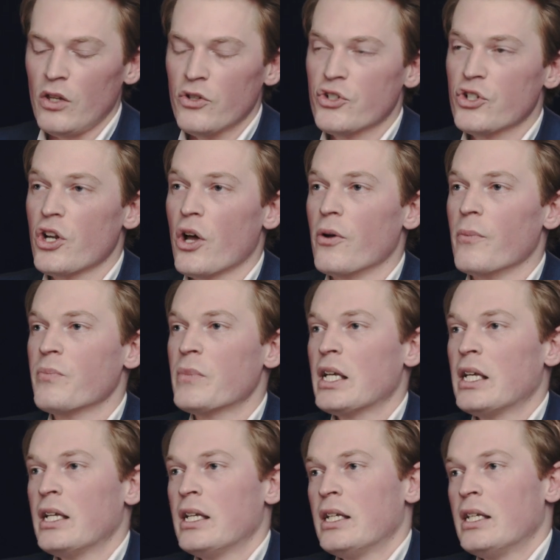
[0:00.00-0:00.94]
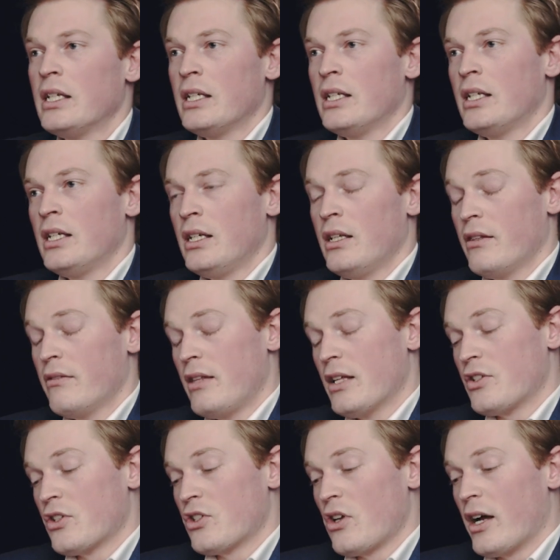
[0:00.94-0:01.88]
Do you know,
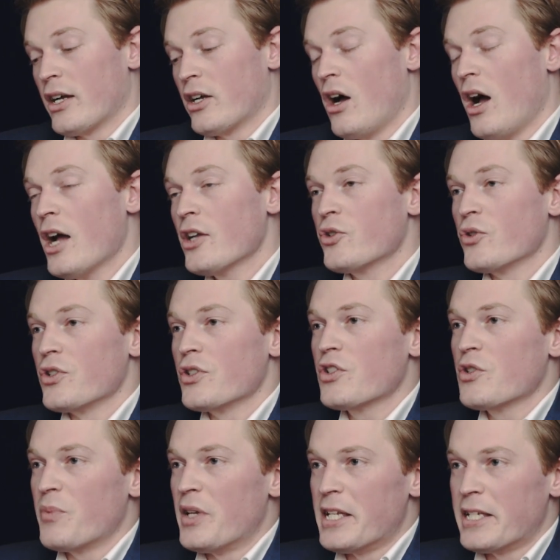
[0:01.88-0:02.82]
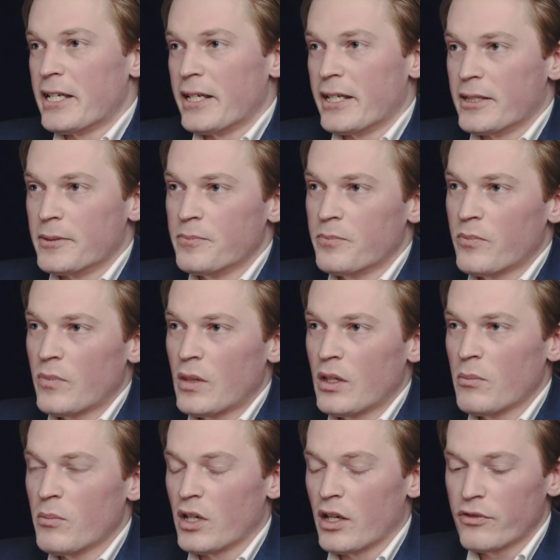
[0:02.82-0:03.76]
that's a psychiatrist speaking,
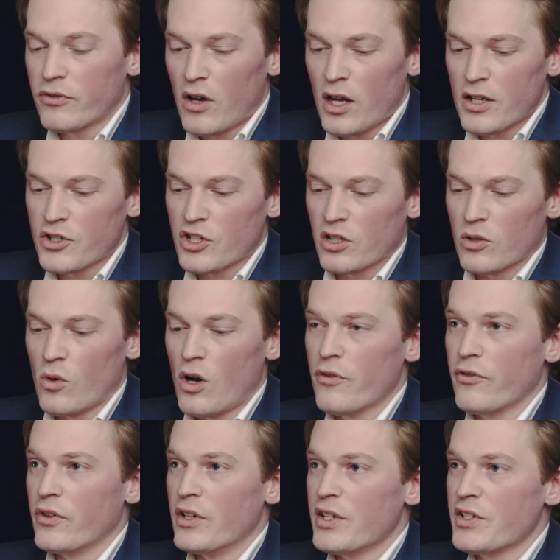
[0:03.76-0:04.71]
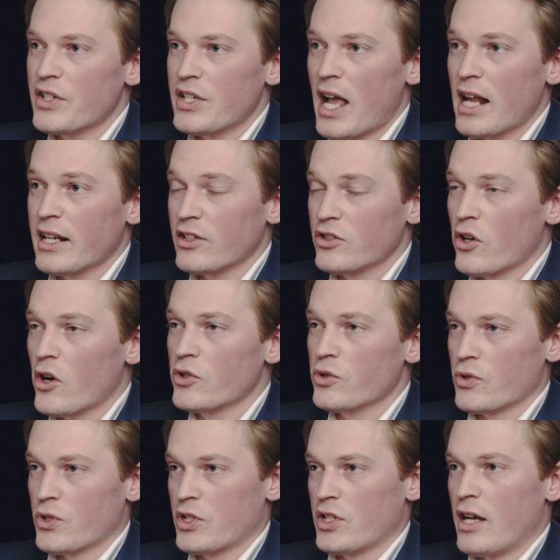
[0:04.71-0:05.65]
but I find so often it's the
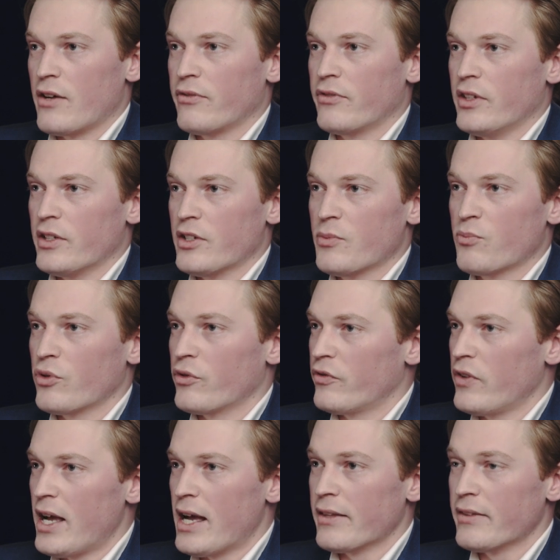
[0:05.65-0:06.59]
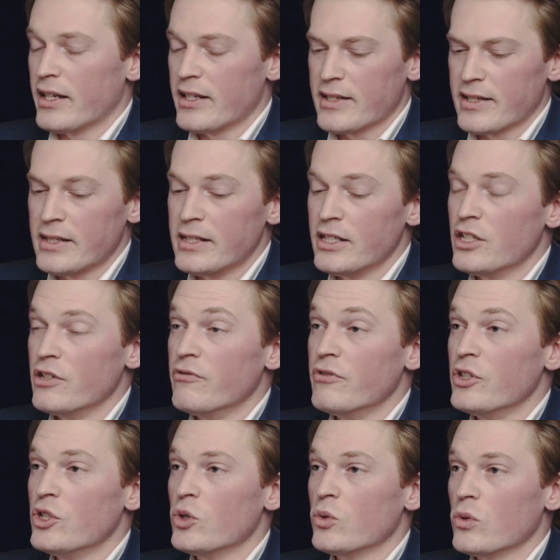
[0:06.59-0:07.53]
anecdotal stuff that's profound, that is the
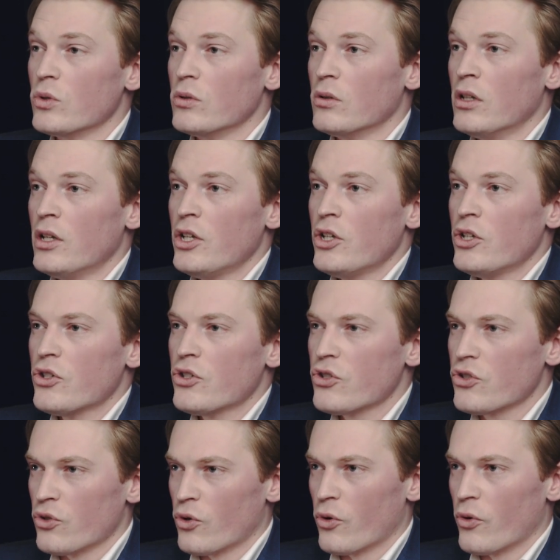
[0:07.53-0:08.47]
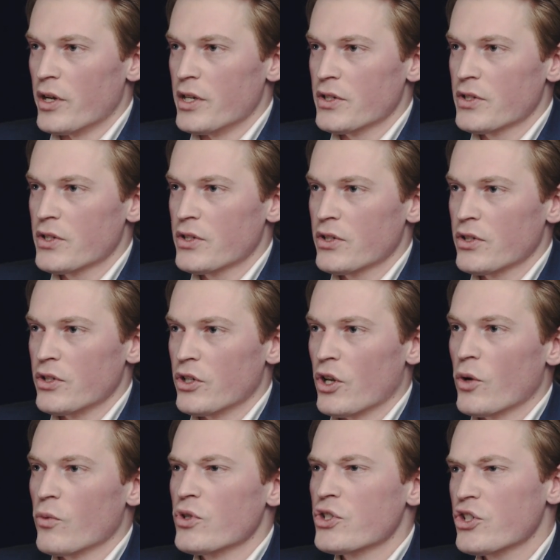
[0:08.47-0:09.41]
individual stories.
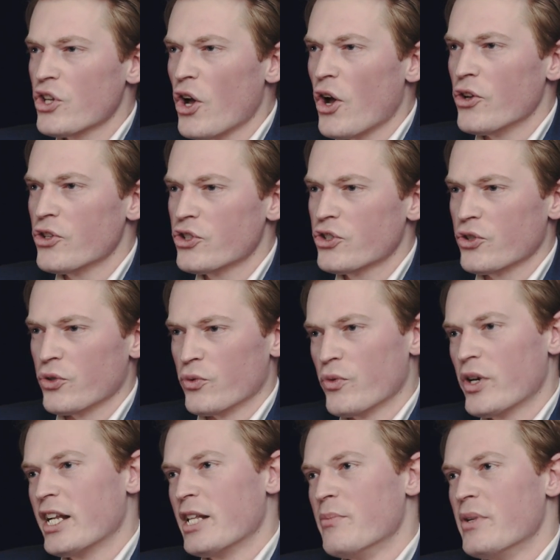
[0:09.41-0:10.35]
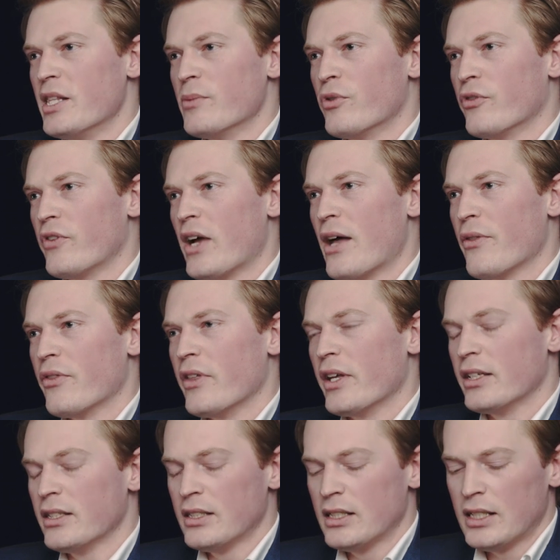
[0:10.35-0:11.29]
Research should really be the profound
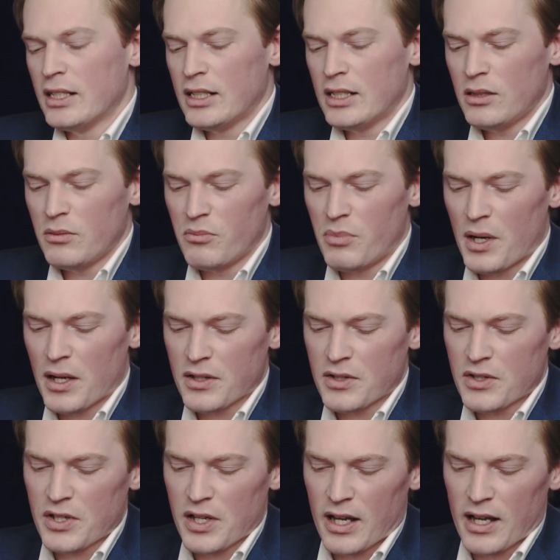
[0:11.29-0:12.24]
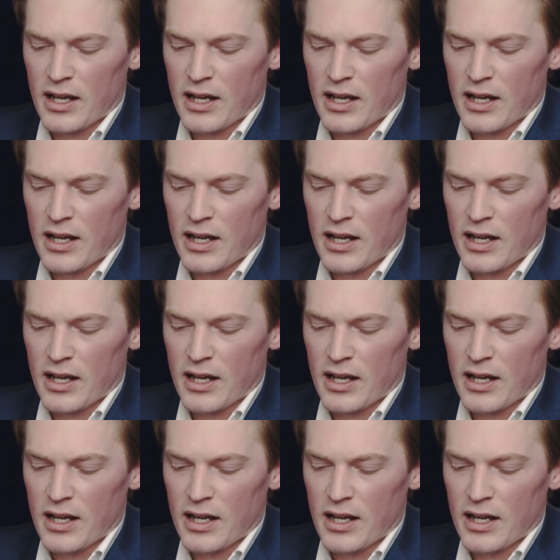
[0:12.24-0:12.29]
thing, but